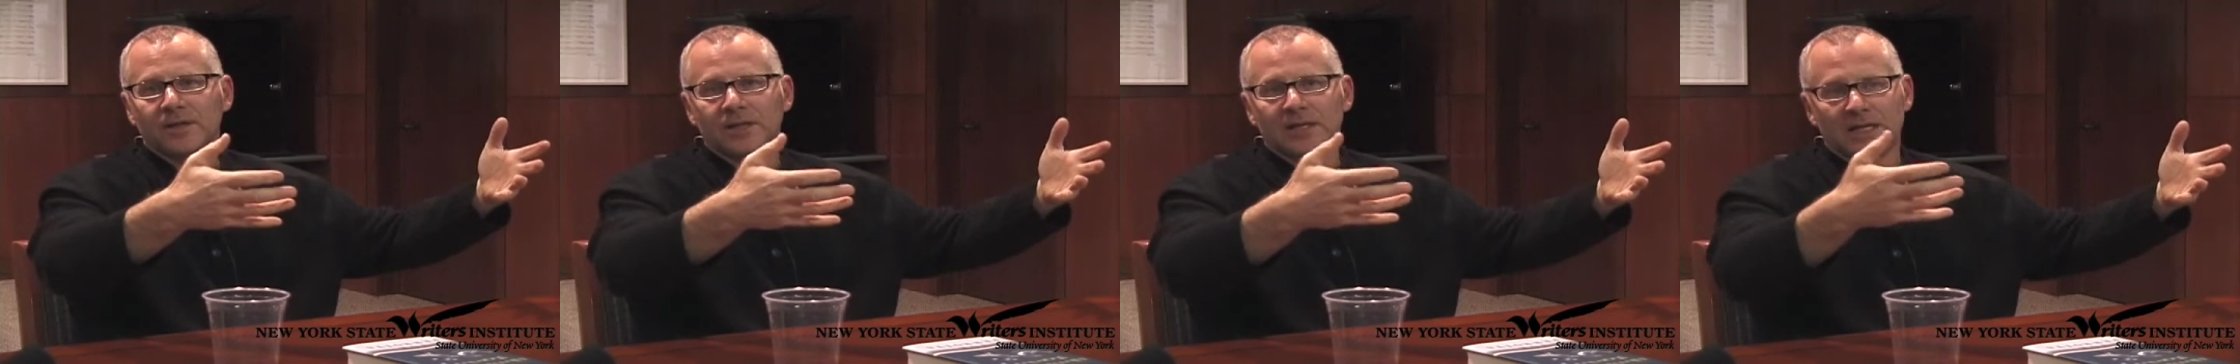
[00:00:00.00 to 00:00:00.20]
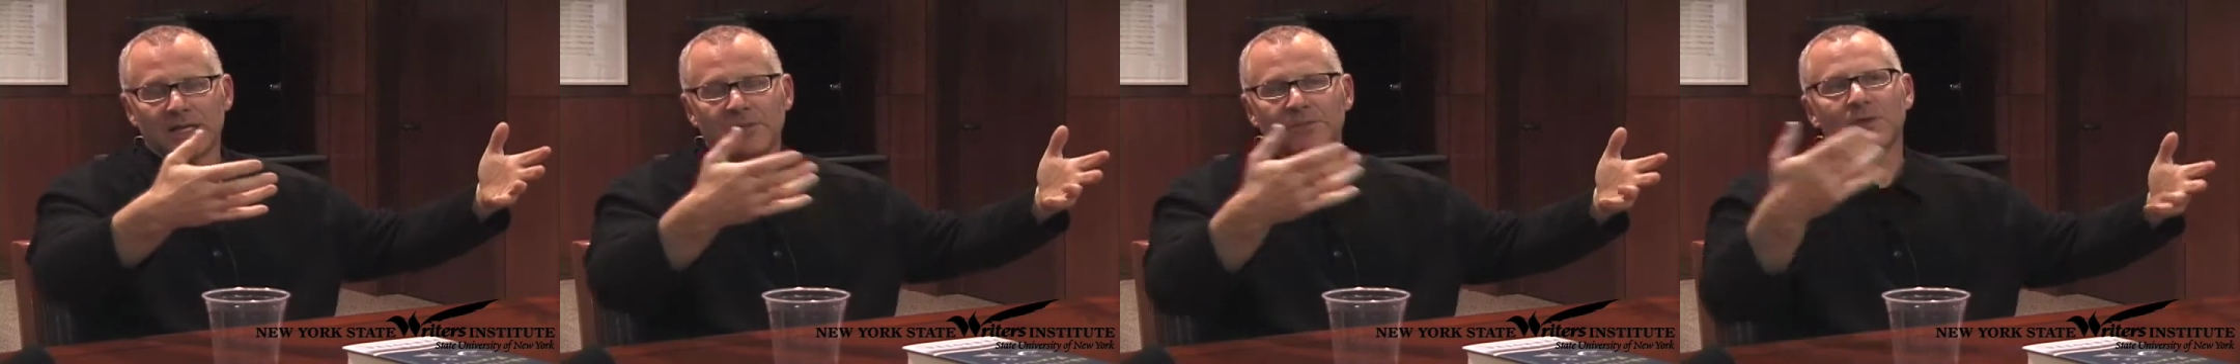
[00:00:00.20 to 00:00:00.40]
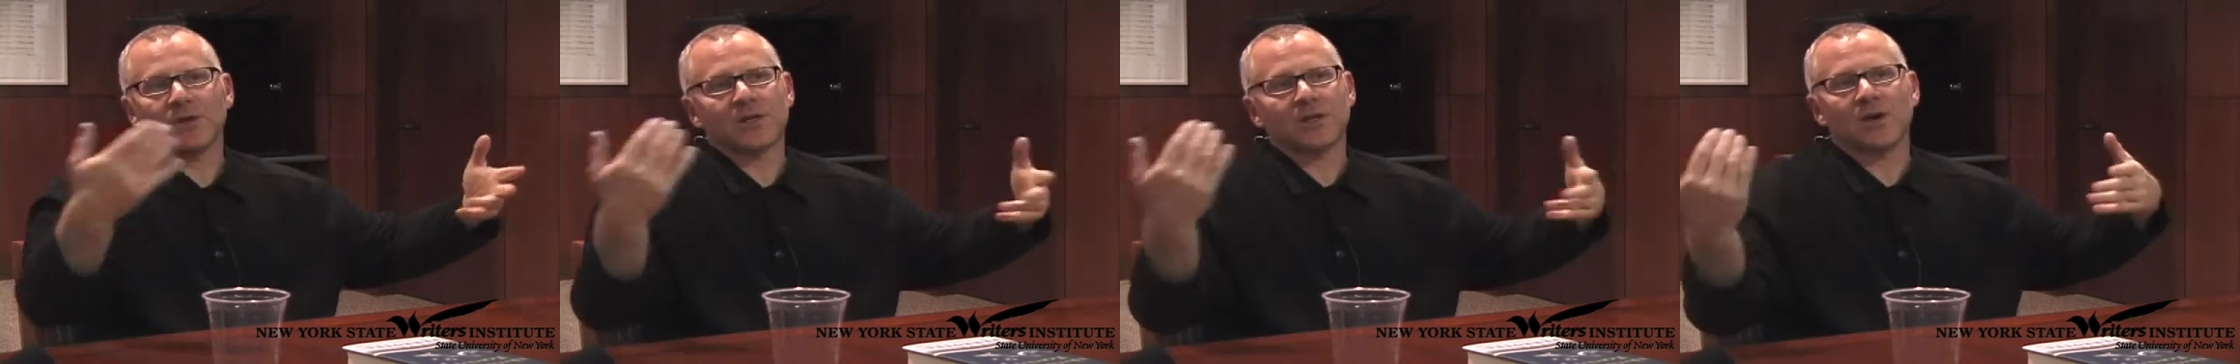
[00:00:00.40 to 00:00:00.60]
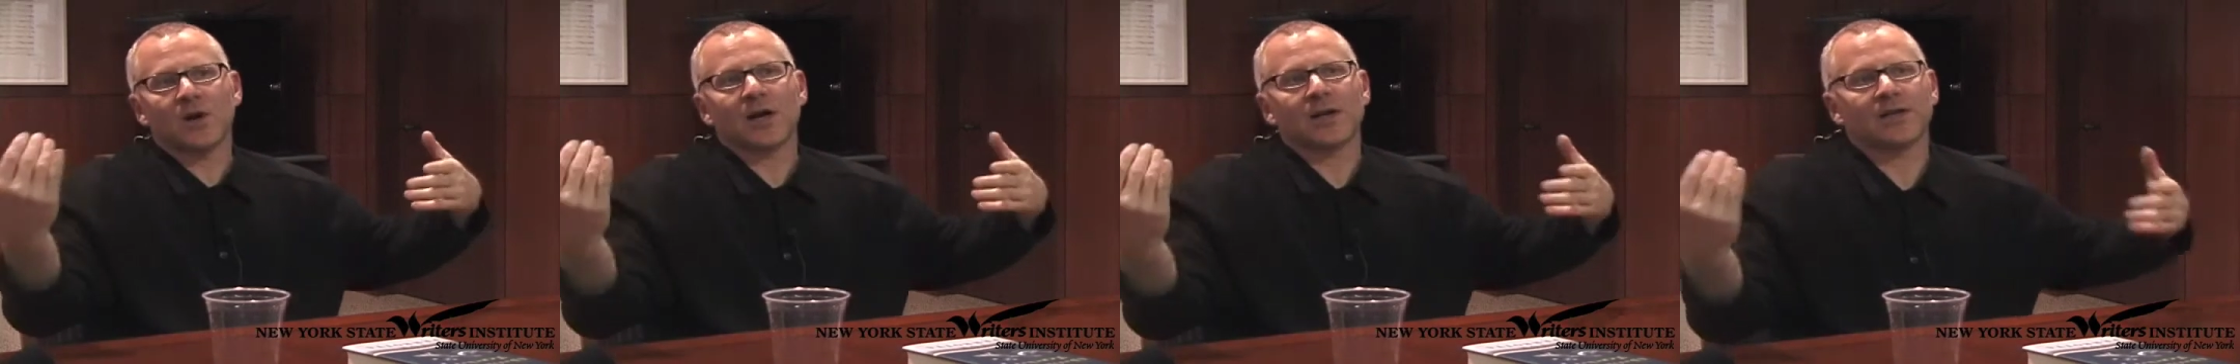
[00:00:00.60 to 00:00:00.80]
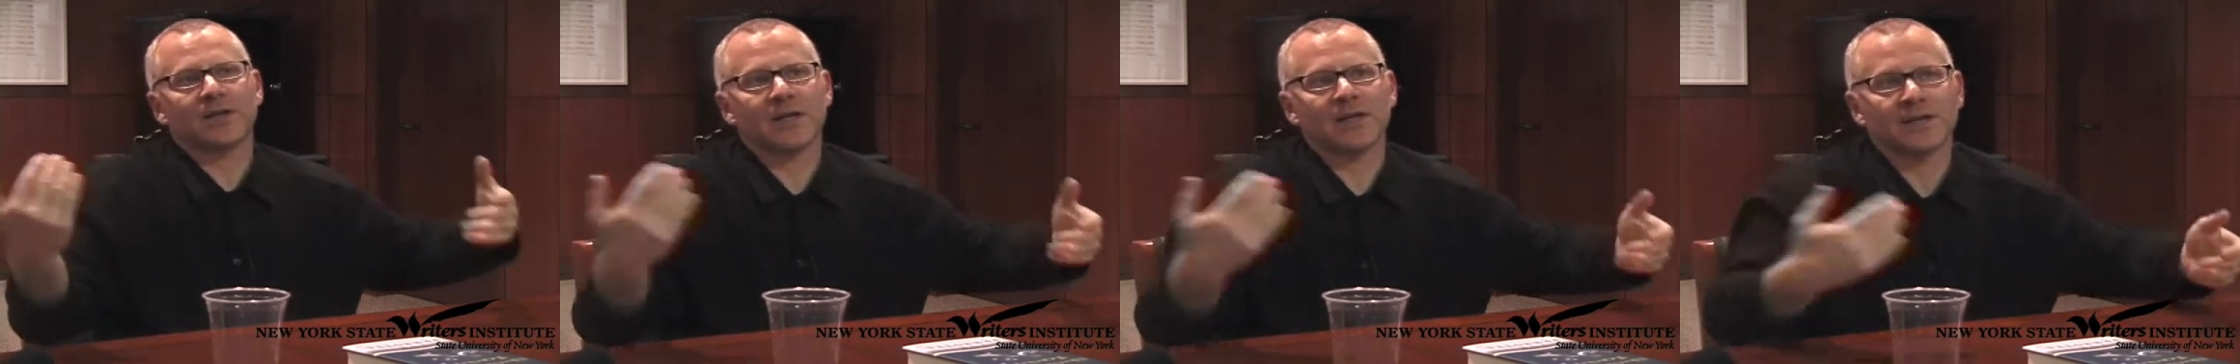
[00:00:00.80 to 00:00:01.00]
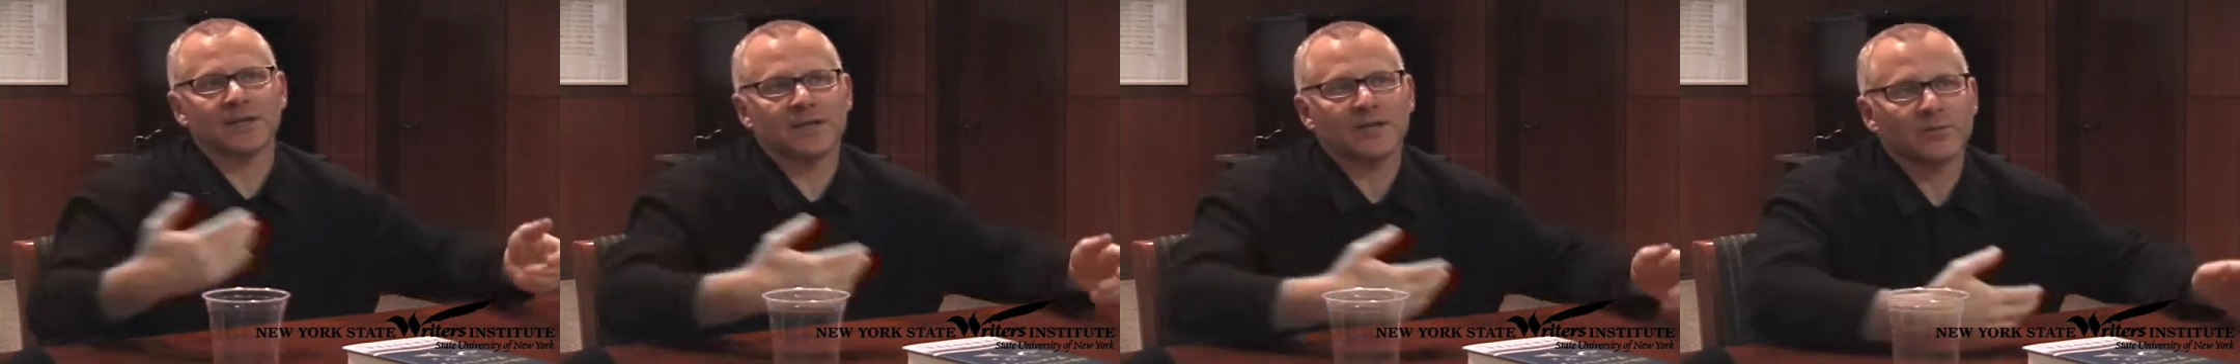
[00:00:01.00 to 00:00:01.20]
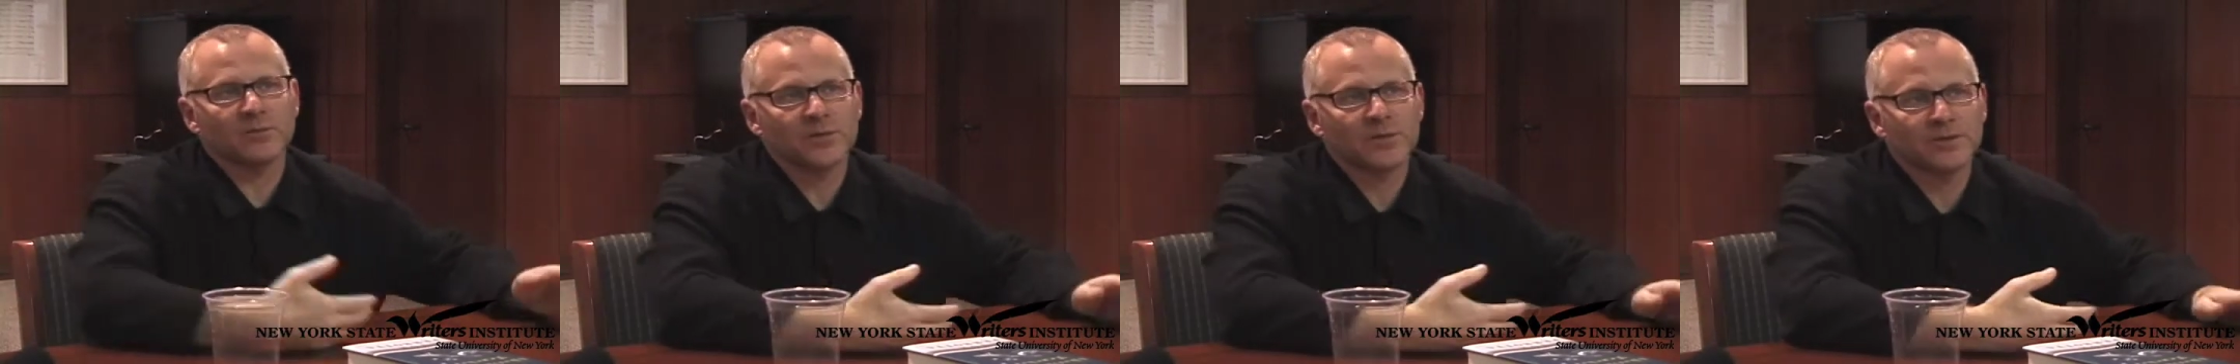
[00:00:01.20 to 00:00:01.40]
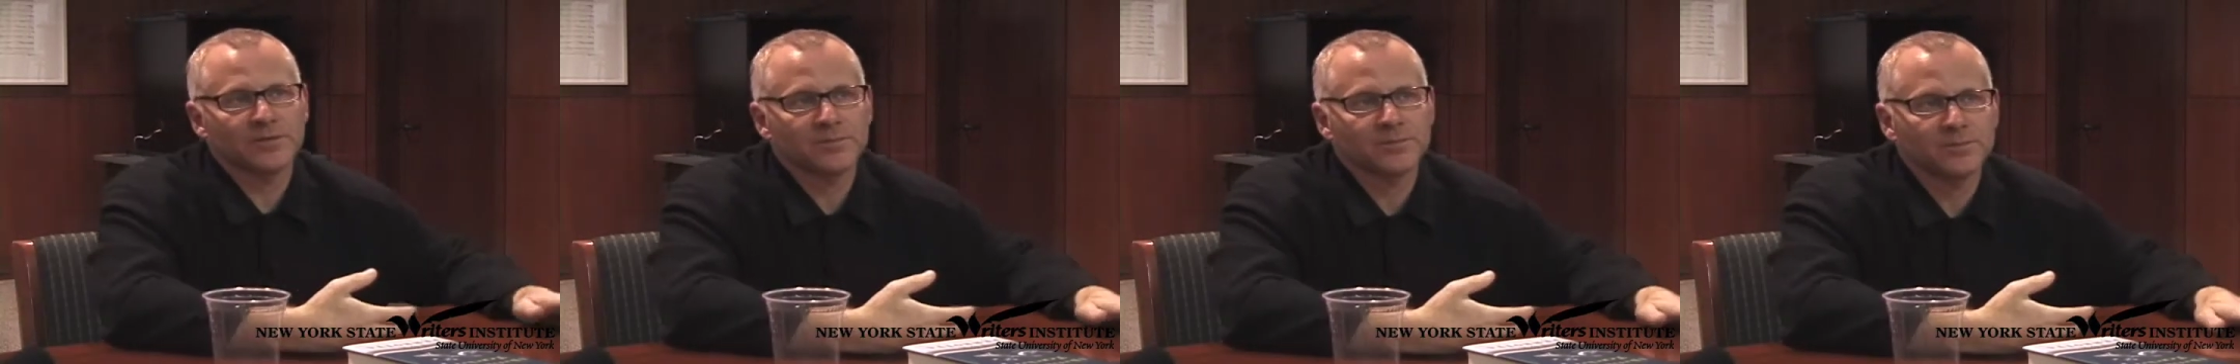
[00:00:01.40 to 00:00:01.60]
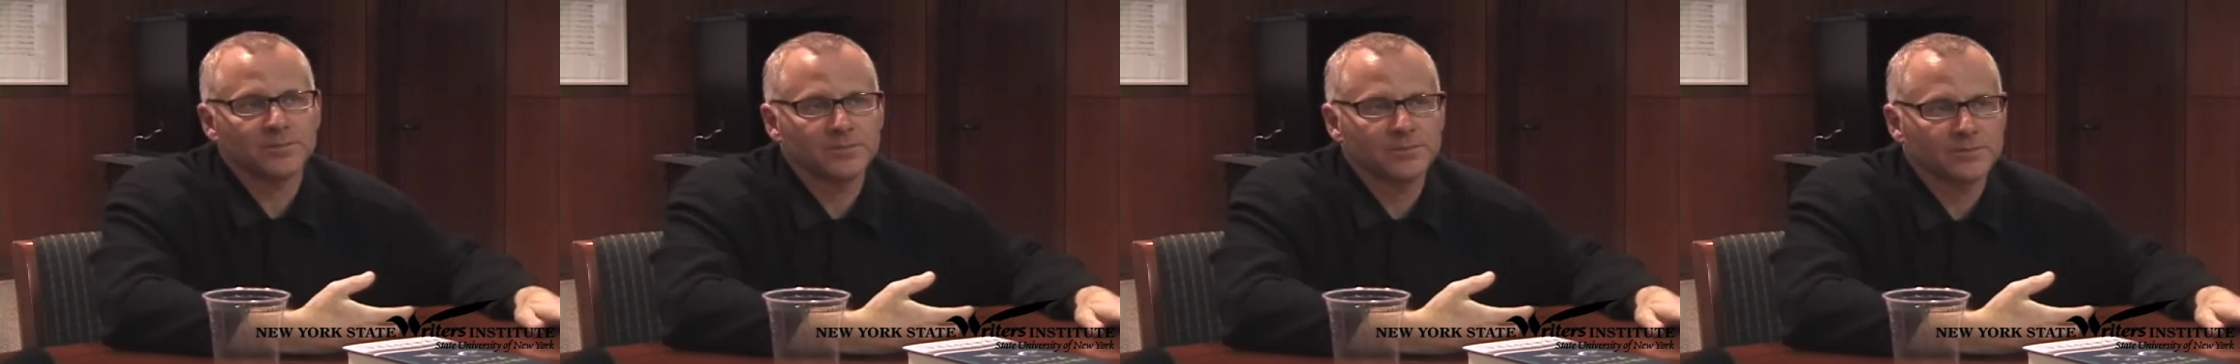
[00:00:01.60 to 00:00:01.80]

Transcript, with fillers: it, it, you know, I, I did it with a,